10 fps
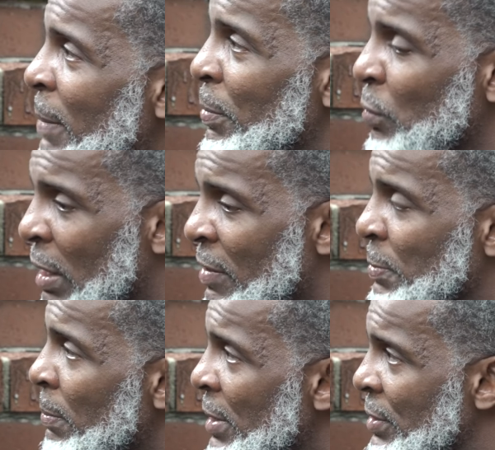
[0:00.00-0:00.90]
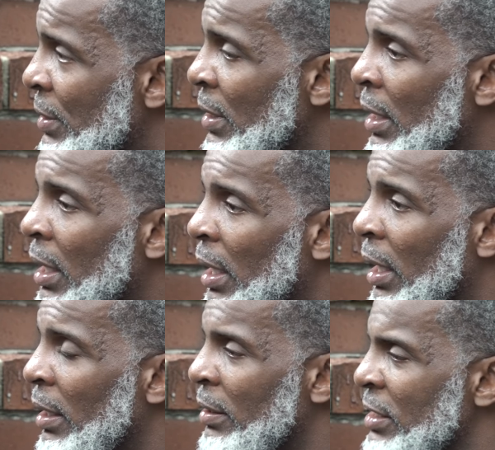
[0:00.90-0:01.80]
up and you give us permission.
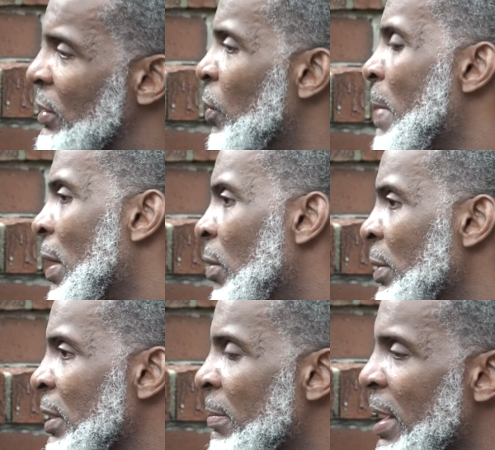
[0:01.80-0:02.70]
Uh, just to go back on what the